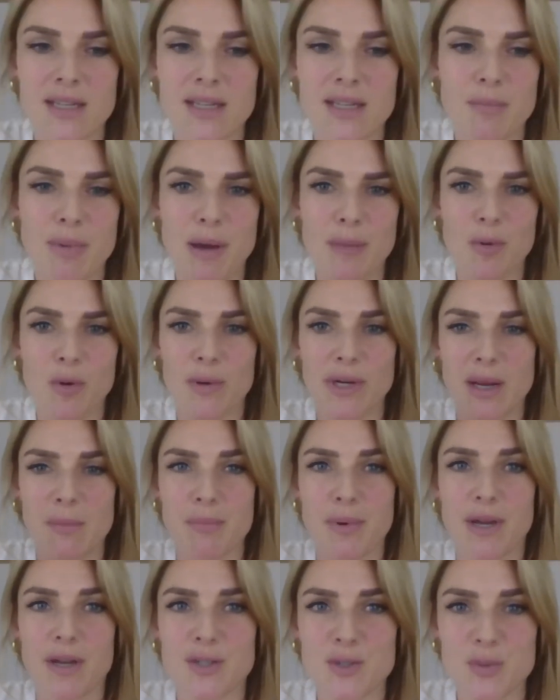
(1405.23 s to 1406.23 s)
it's a bubble and it
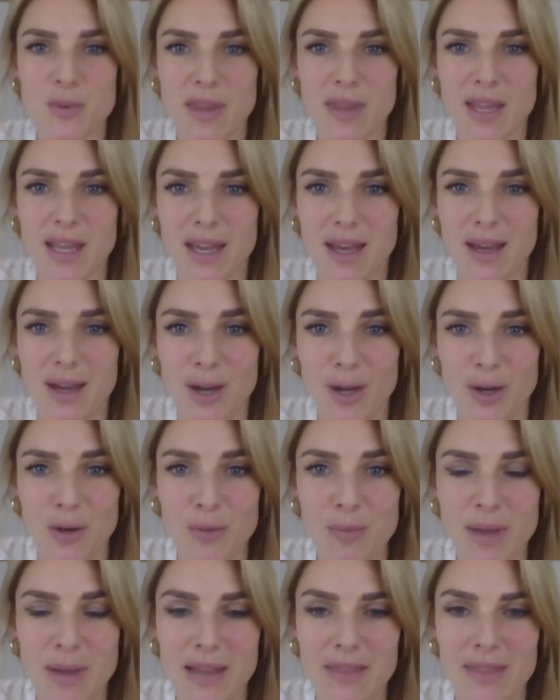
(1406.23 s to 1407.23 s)
bursts when they get
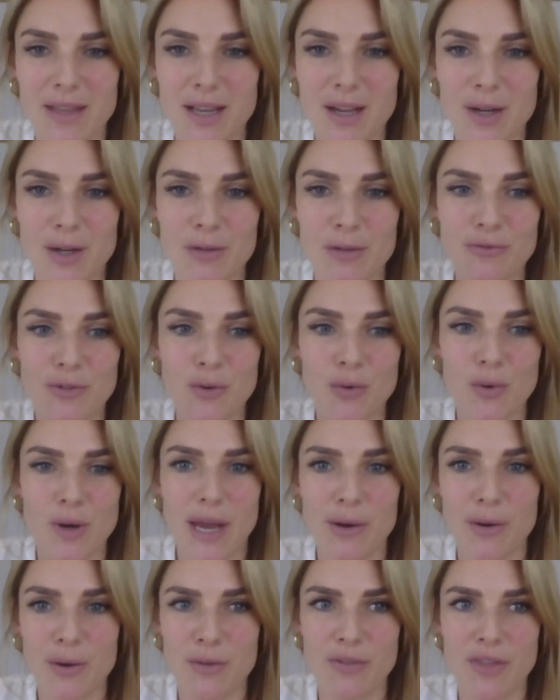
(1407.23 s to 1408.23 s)
home, and the kind of
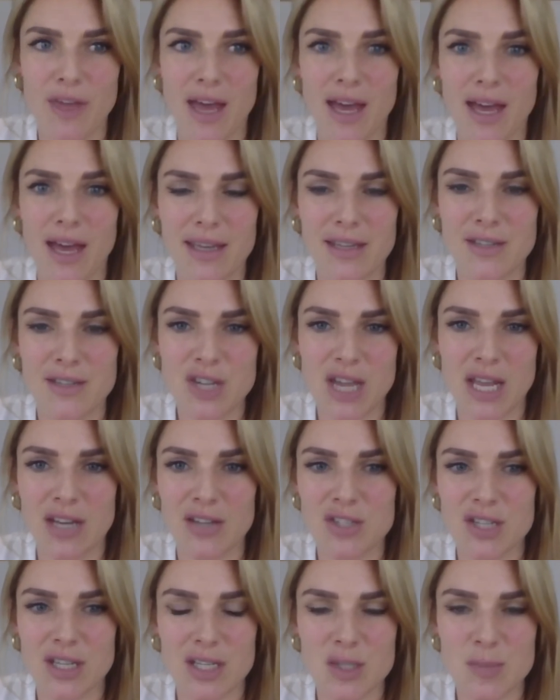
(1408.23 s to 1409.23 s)
fallout of that is
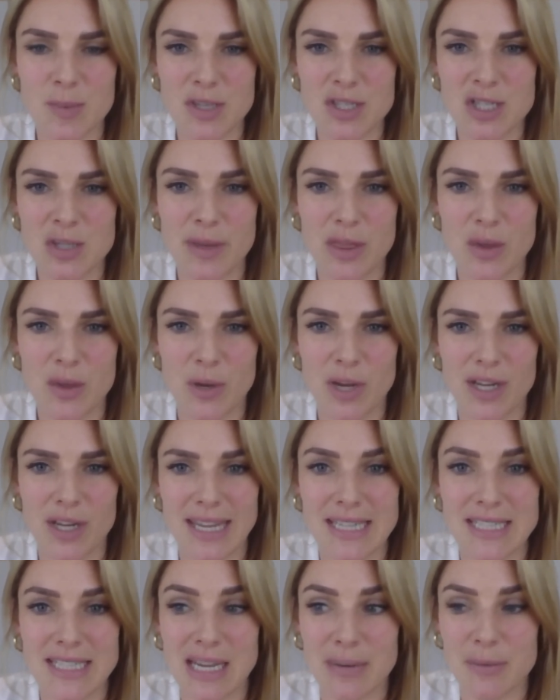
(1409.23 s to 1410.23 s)
challenging, especially when the
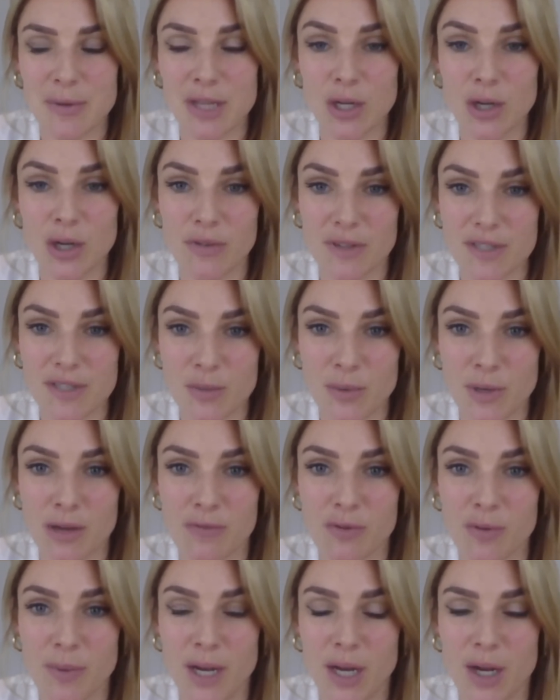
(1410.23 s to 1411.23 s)
working day with a lot of us that work
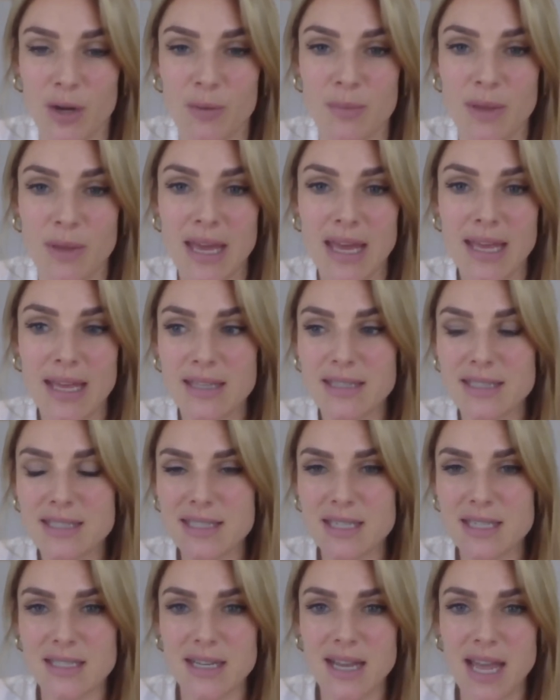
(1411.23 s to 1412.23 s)
from home
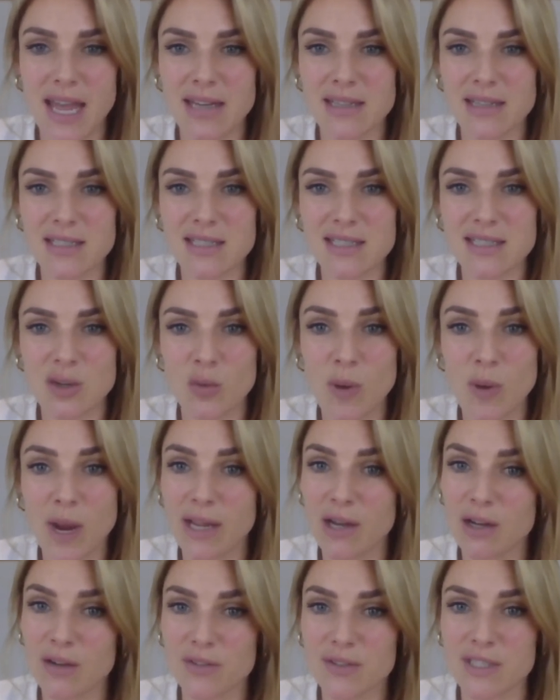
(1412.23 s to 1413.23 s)
doesn't end until
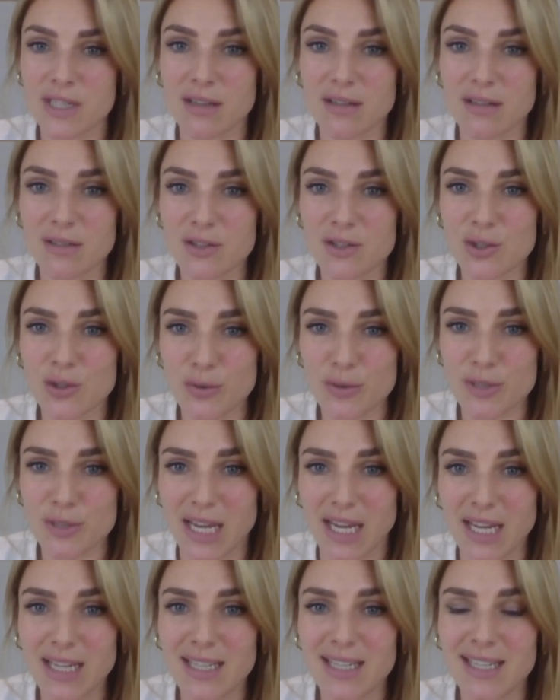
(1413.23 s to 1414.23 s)
way after the school
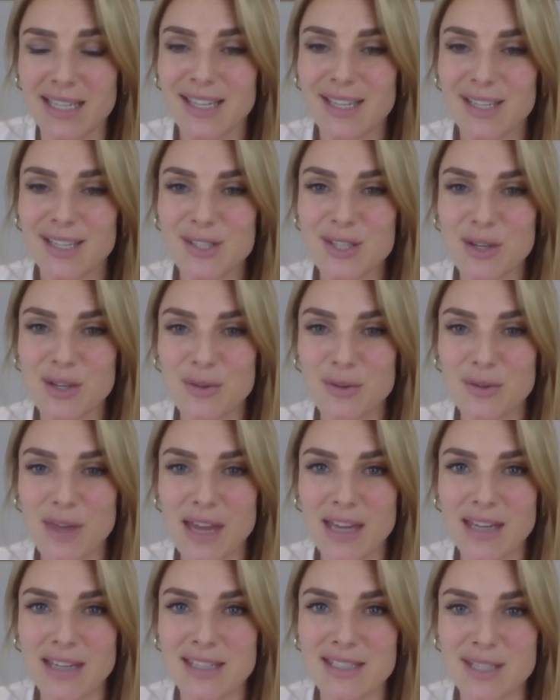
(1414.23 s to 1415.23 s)
day. So
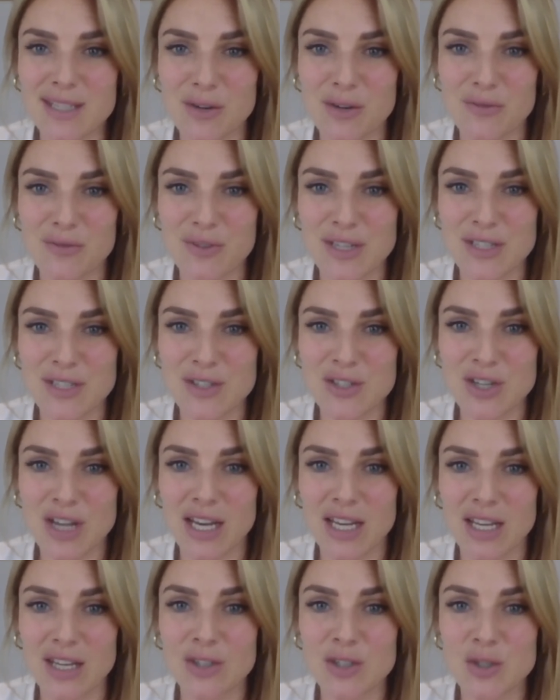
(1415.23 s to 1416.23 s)
that in itself is a
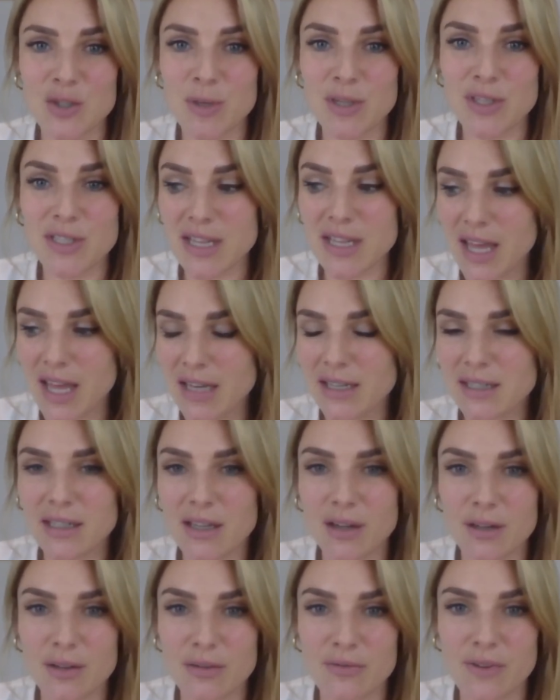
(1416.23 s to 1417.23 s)
challenge, but to then
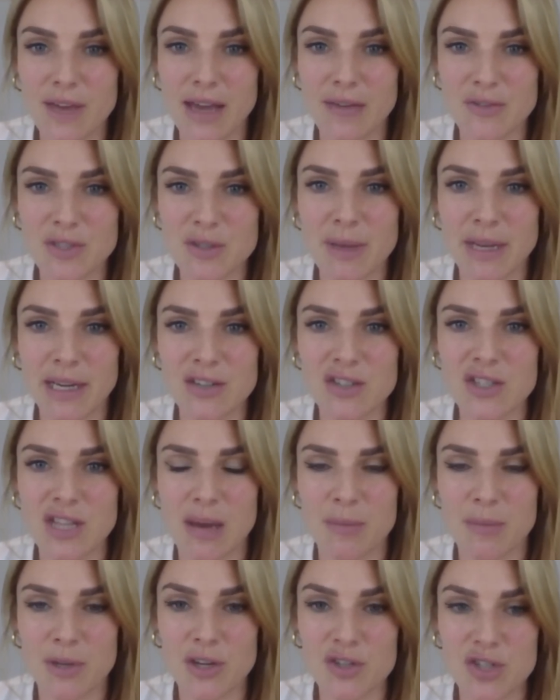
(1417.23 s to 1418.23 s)
kind of have to manage
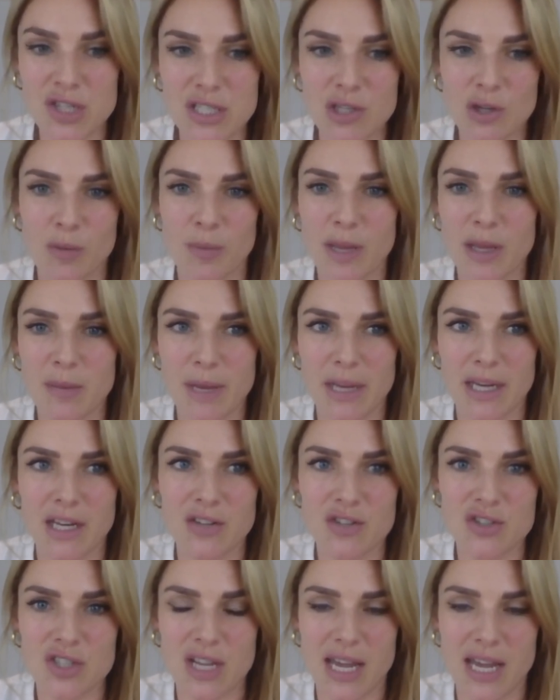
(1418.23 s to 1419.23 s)
that because she's not being
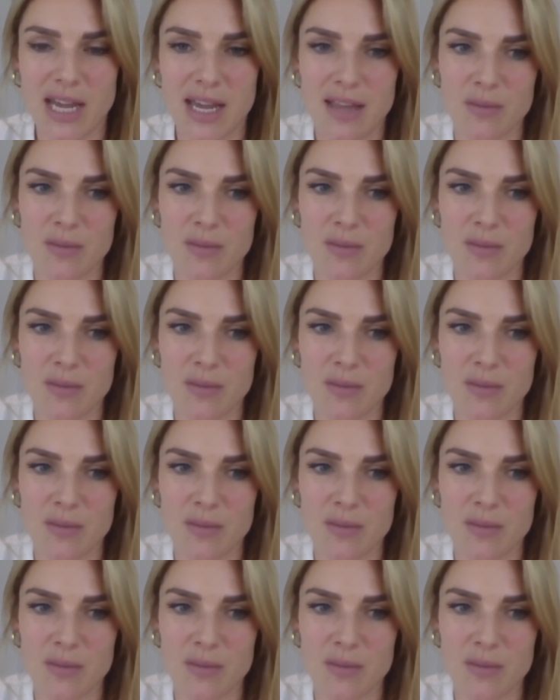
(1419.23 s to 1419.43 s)
managed